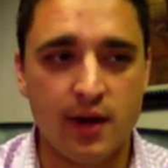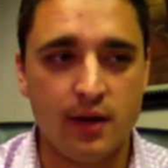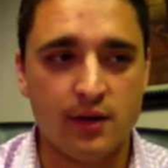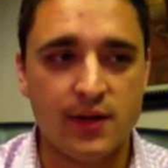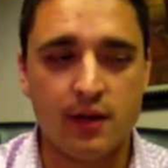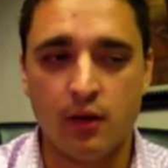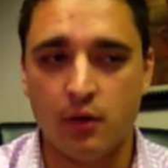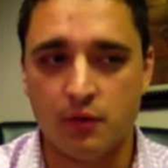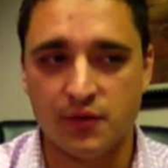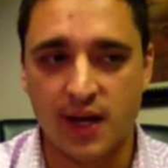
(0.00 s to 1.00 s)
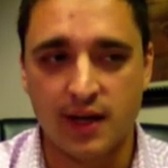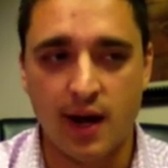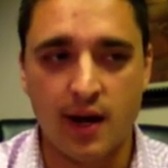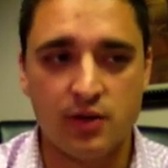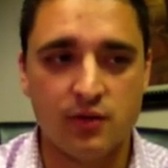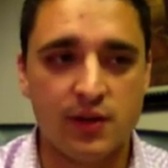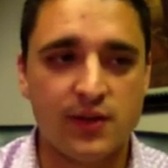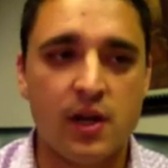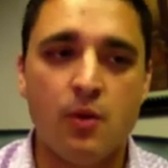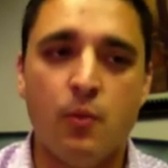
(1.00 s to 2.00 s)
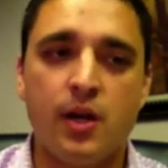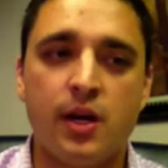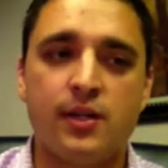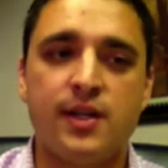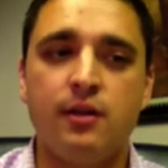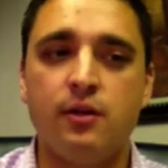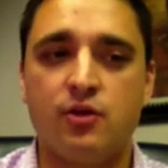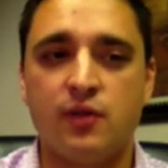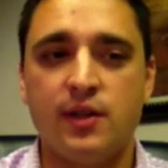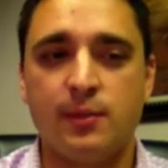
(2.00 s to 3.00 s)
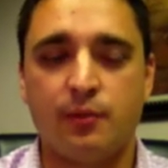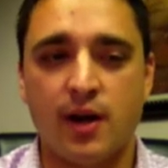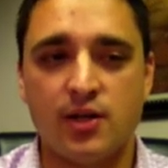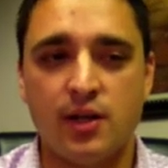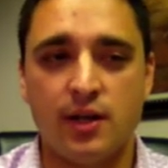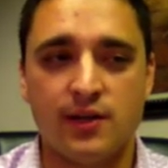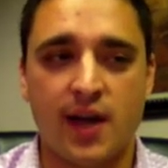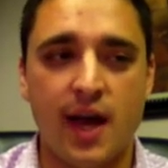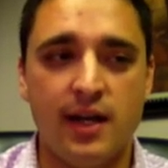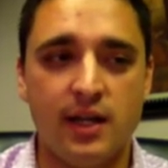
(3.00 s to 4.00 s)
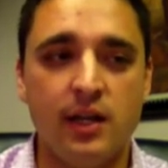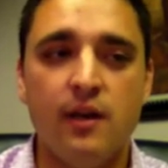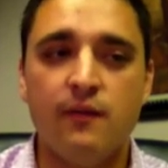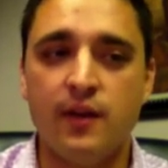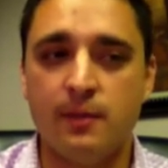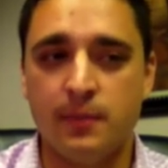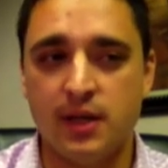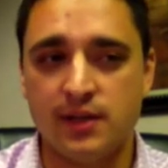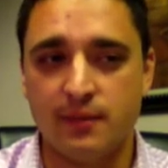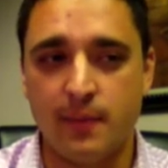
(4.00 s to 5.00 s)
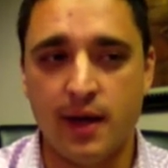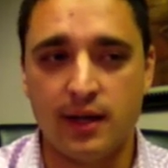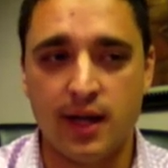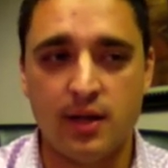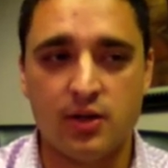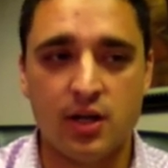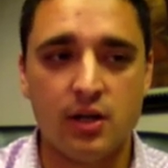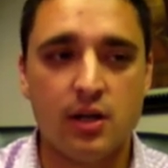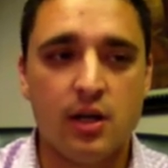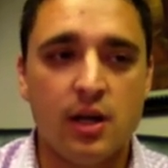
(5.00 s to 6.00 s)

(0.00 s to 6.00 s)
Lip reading: Anderson, a local psychiatrist, we can continue to treat depression and anxiety via means of medication.